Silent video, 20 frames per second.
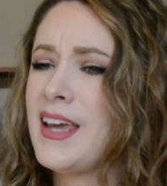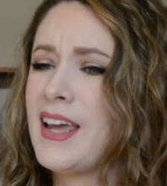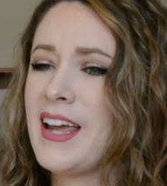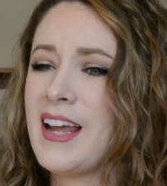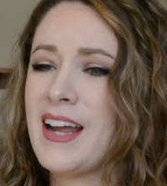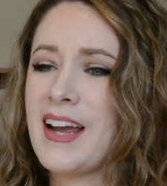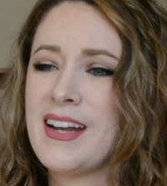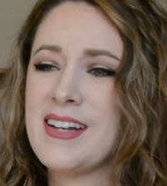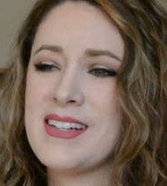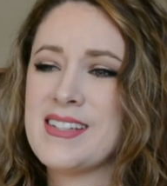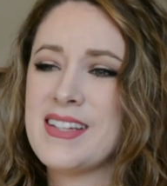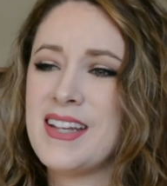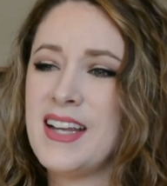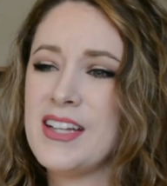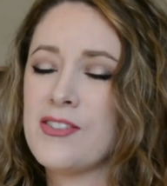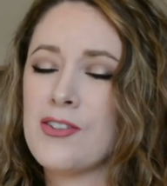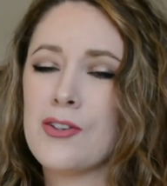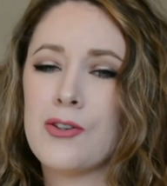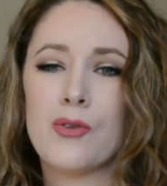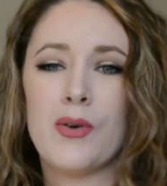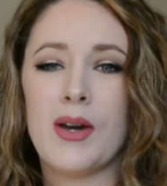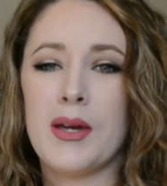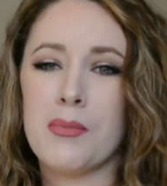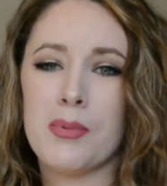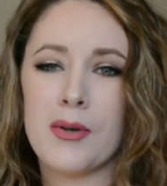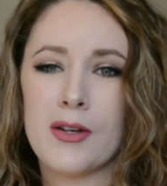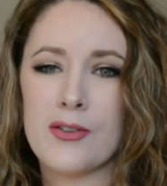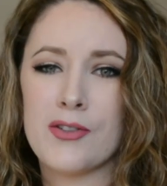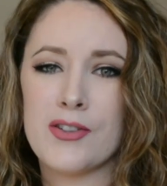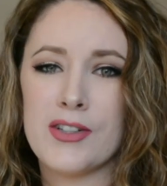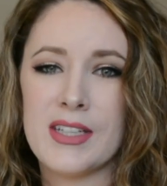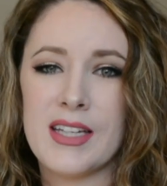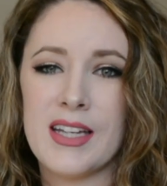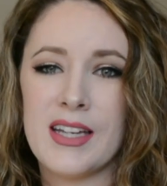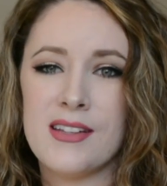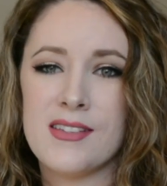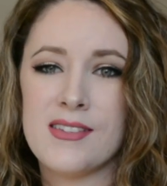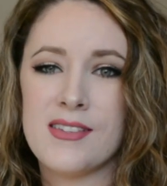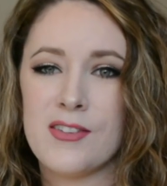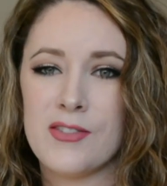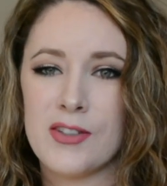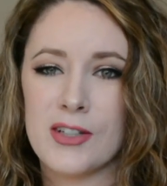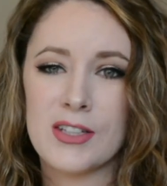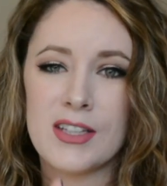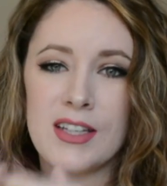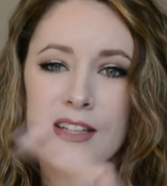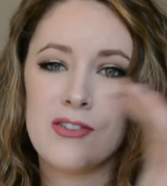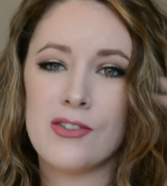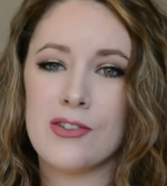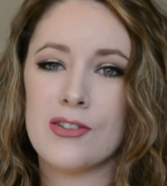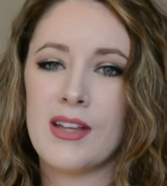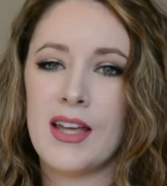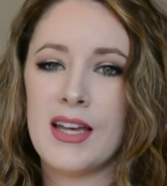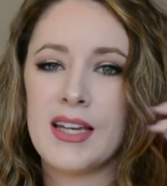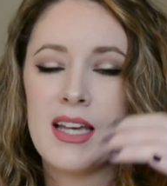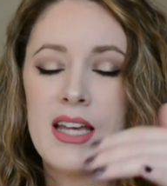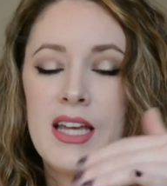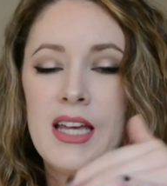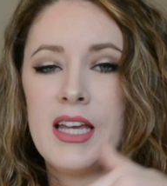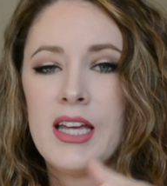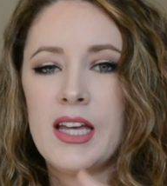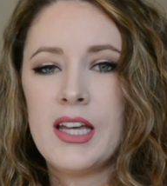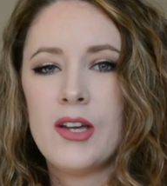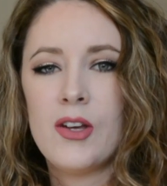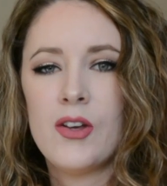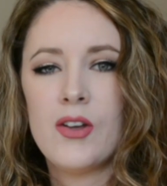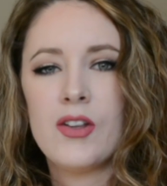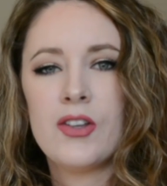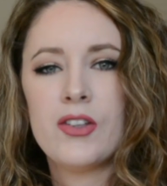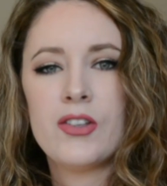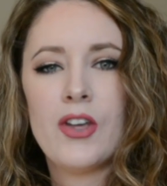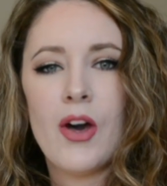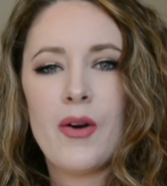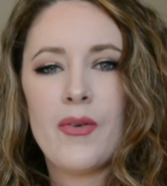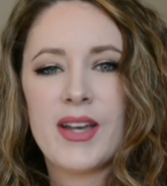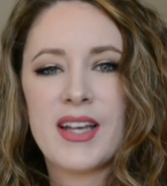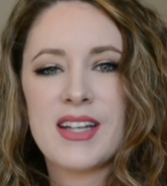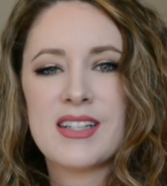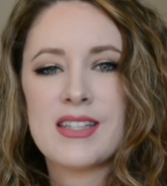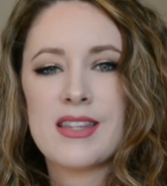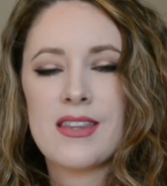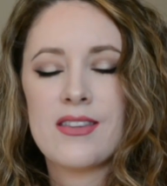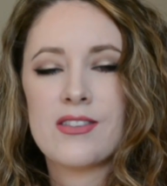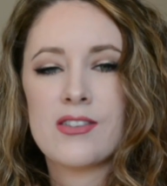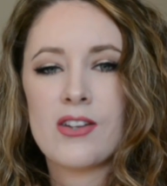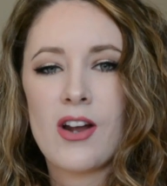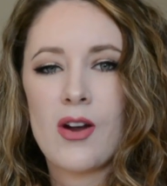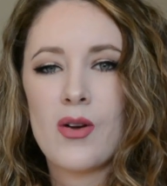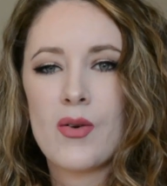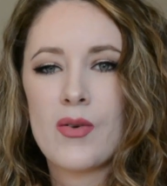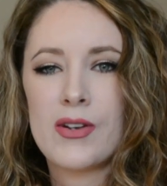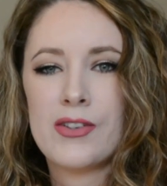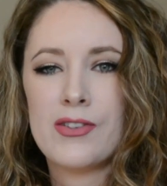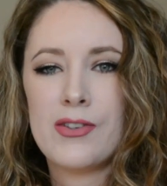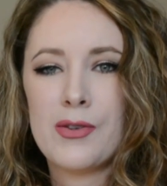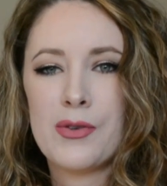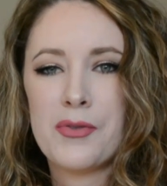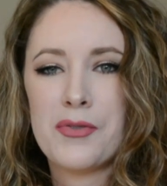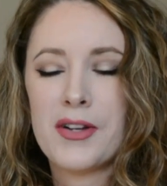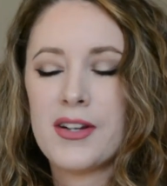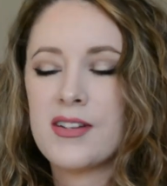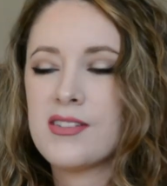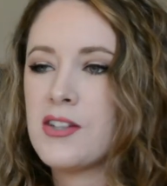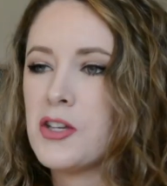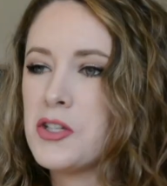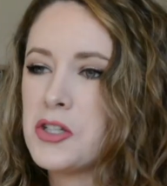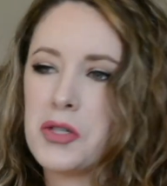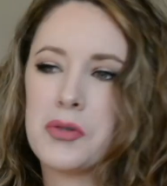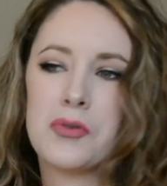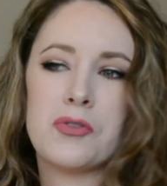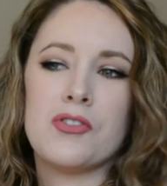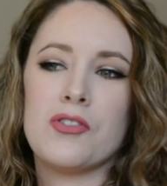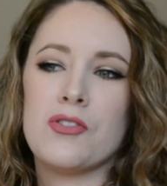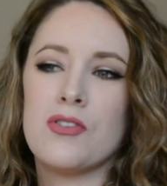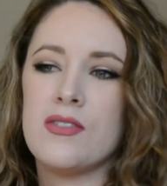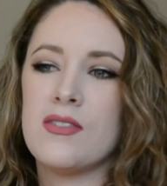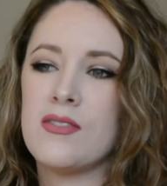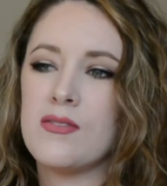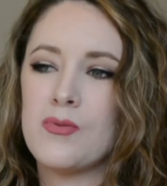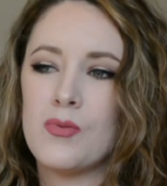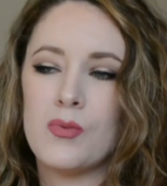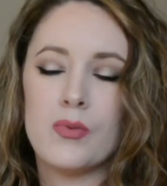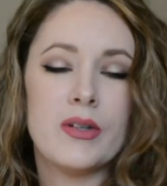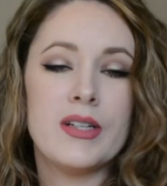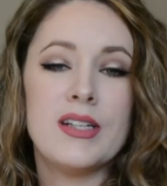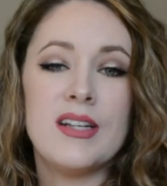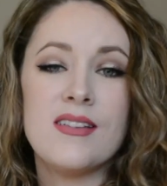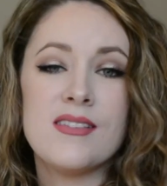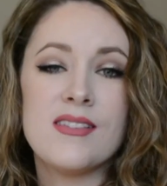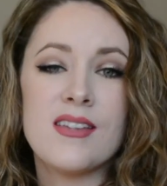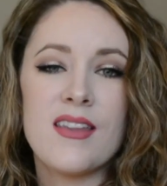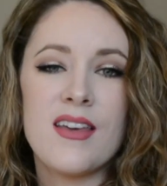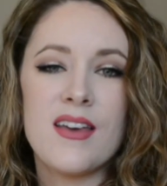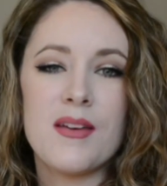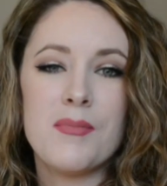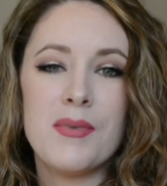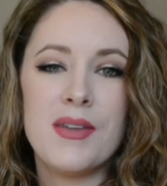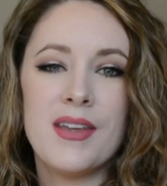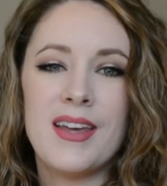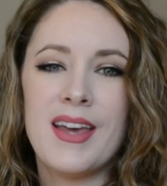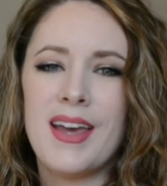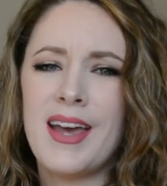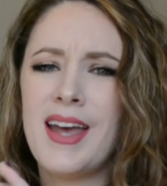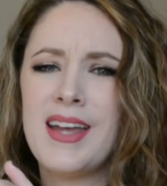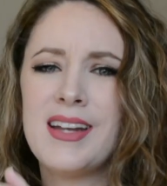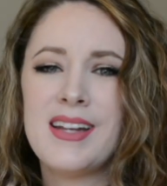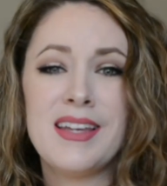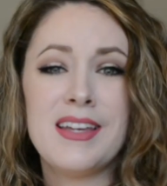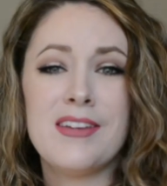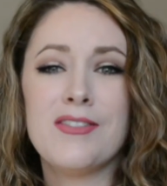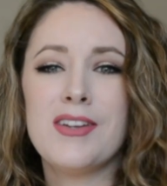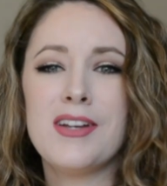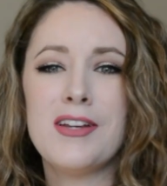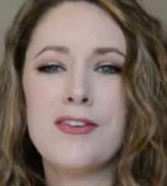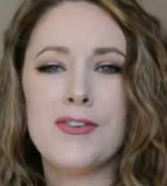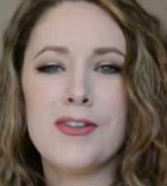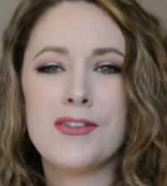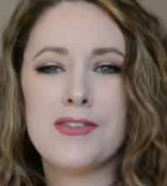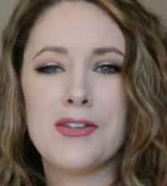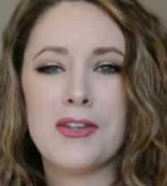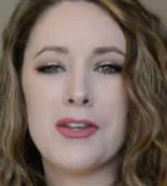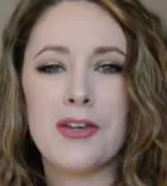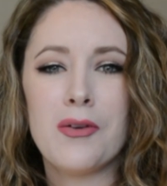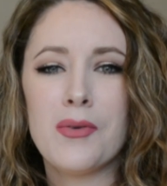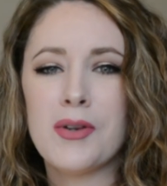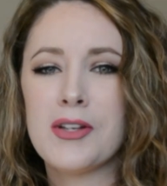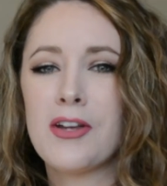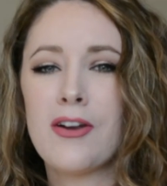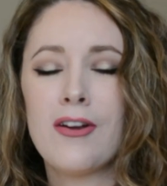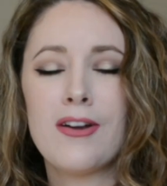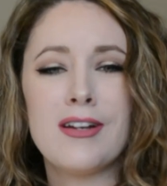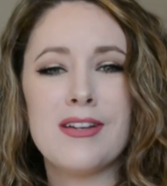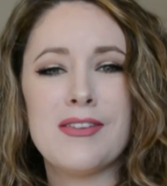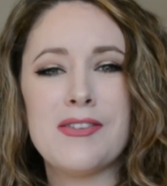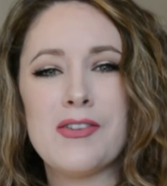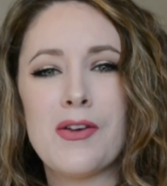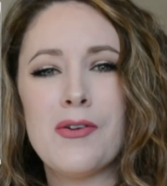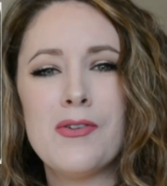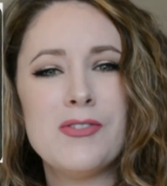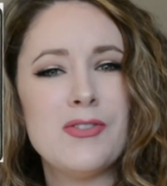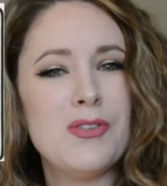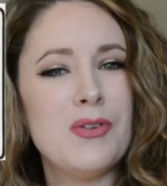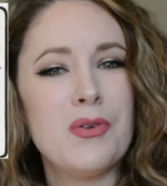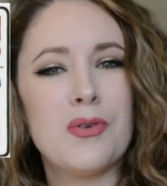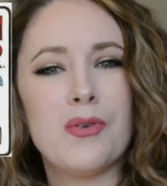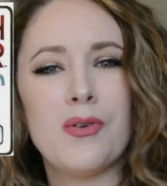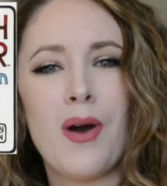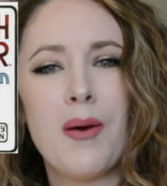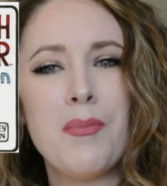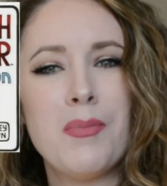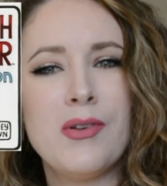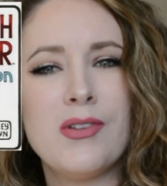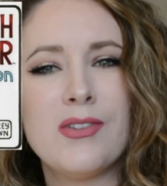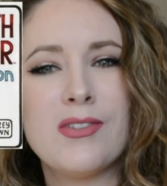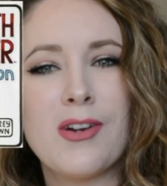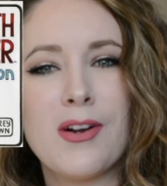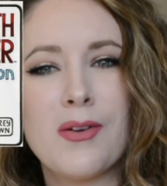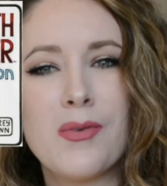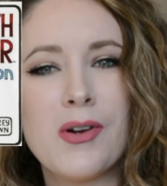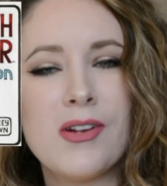and it's a great book for kids. If your kids are like going into the Star Wars universe, you should read it to them. And even if it's you and you're an adult and you grew up with Star